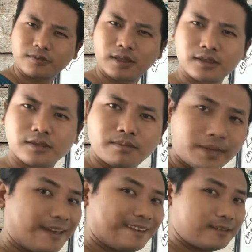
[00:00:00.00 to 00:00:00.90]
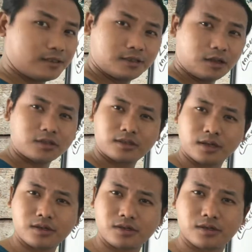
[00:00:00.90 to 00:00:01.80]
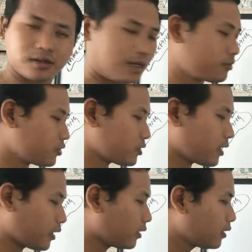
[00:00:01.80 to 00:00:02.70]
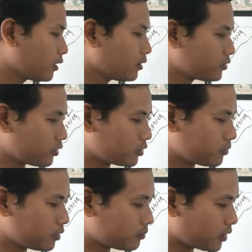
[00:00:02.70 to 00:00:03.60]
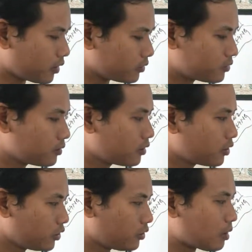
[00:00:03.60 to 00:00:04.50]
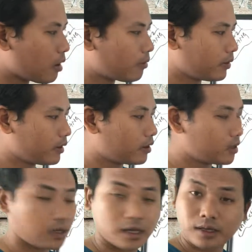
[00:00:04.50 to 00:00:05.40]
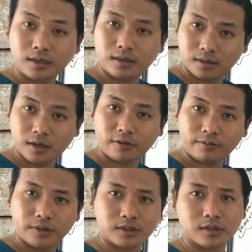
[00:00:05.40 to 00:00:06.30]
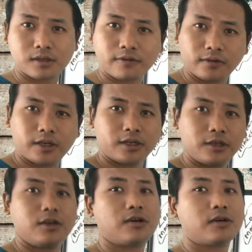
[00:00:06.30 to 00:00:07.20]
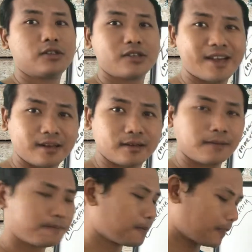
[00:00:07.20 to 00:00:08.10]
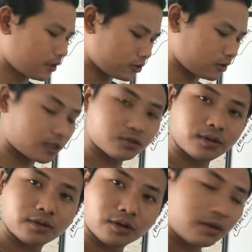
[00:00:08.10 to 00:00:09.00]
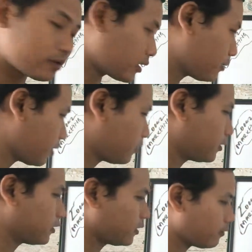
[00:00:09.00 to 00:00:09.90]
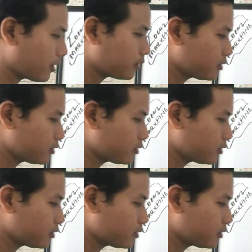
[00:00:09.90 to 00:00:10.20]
months, but it's not necessarily. I'm just saying 6 months because you already got like a lot of business affiliate in your channel. So that's one of the good thing about it, right?